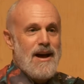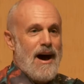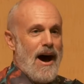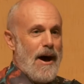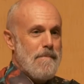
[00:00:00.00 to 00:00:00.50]

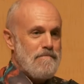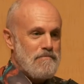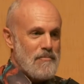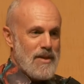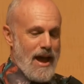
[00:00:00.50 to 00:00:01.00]
Um,
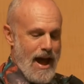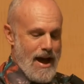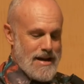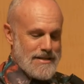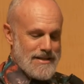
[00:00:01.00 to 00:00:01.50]

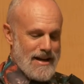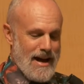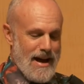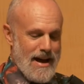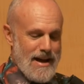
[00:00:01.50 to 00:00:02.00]
and
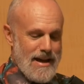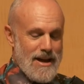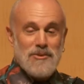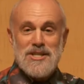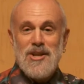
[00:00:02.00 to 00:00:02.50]
uh,
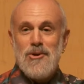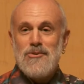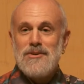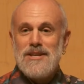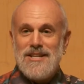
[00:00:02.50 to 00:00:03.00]
it was
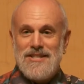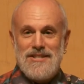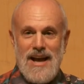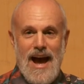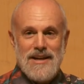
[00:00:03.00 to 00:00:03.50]
no easy
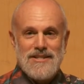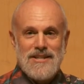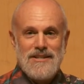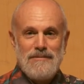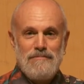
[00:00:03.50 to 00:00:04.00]
task.